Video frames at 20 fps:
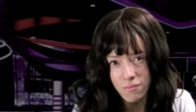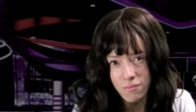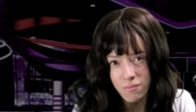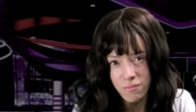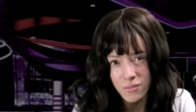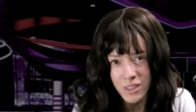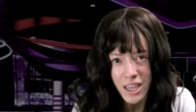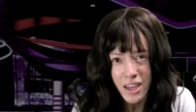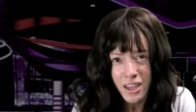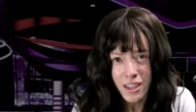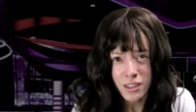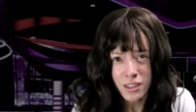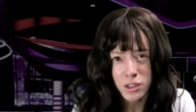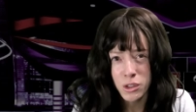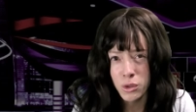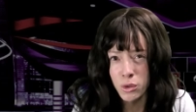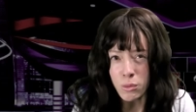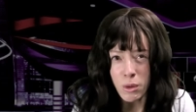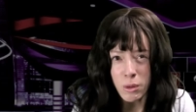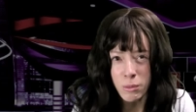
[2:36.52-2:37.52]
Yeah, do you
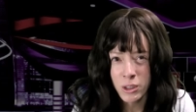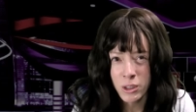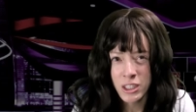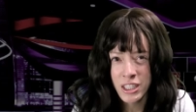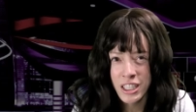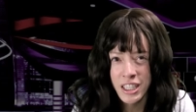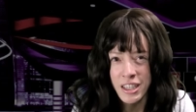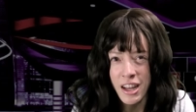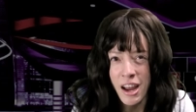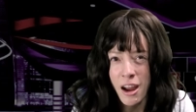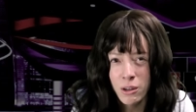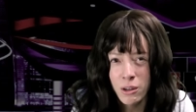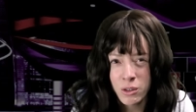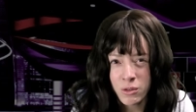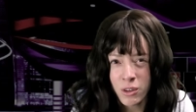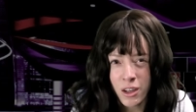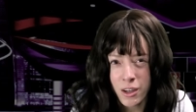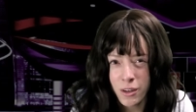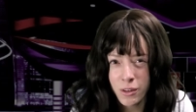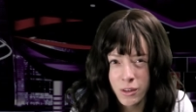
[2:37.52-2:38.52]
remember seeing a
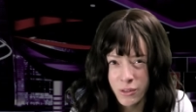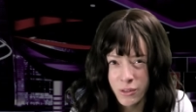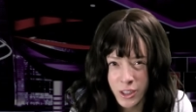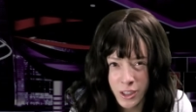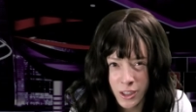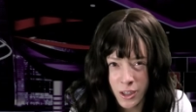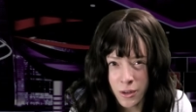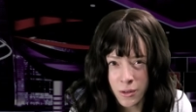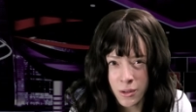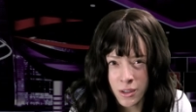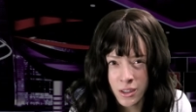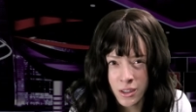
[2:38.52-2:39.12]
housefly on the video?